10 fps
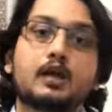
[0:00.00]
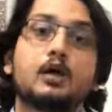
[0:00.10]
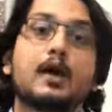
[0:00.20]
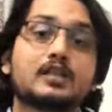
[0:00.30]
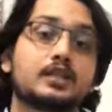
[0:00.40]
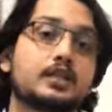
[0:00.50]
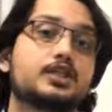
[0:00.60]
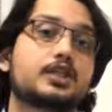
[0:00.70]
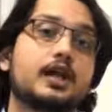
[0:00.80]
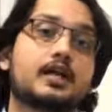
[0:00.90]
Now as a
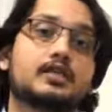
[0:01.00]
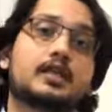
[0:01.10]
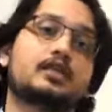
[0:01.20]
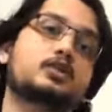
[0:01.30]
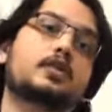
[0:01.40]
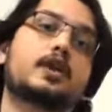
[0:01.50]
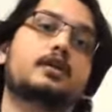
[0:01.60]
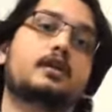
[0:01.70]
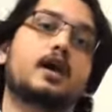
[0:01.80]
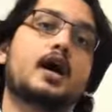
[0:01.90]
teacher, as an
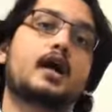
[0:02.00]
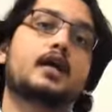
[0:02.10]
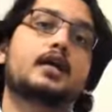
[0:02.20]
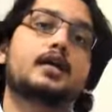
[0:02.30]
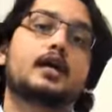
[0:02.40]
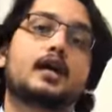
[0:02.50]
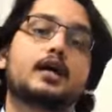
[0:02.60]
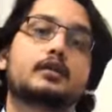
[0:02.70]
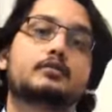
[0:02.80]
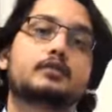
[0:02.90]
educator, I
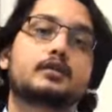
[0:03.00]
uh,